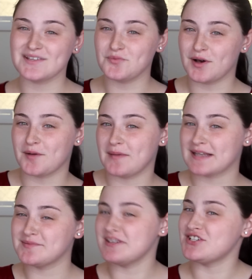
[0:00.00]
guys, welcome
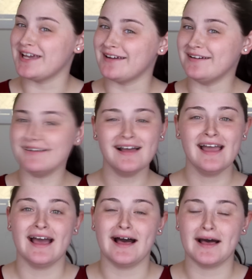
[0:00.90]
back to my channel.
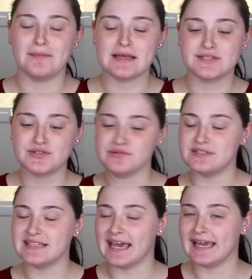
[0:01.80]

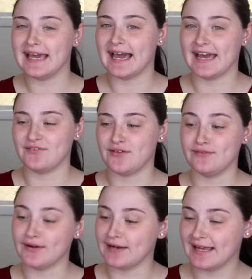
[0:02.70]
Today I have a
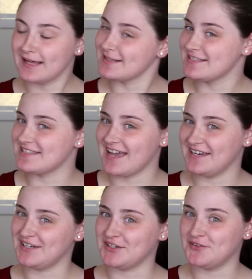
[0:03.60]
very
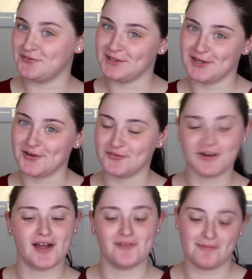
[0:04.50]
exciting video for
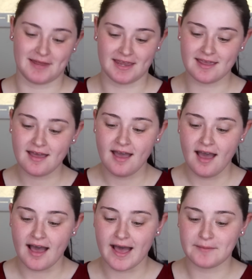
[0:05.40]
everybody.
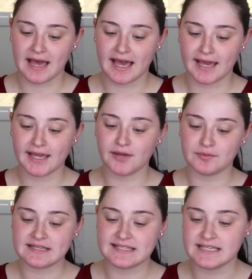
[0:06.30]
I
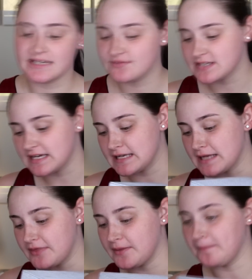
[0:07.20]
received
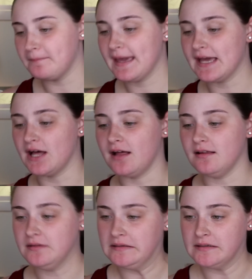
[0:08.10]
in the
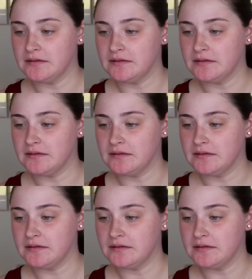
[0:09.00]
mail